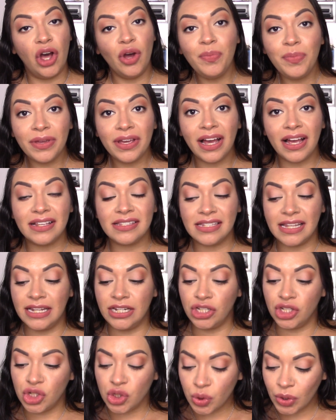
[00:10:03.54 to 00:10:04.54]
hope you guys
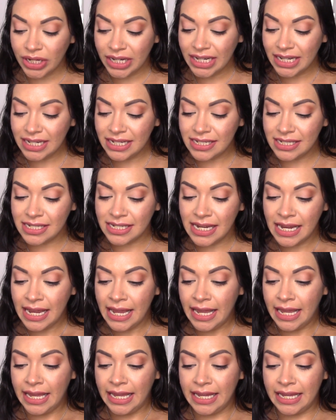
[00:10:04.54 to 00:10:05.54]
enjoyed it
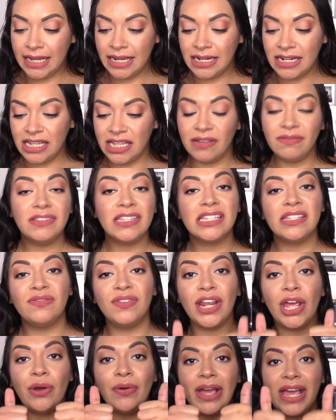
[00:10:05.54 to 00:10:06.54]
and give this
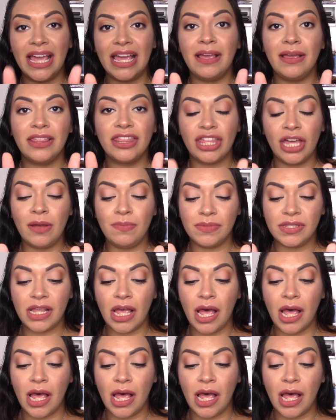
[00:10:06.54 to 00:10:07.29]
video a thumbs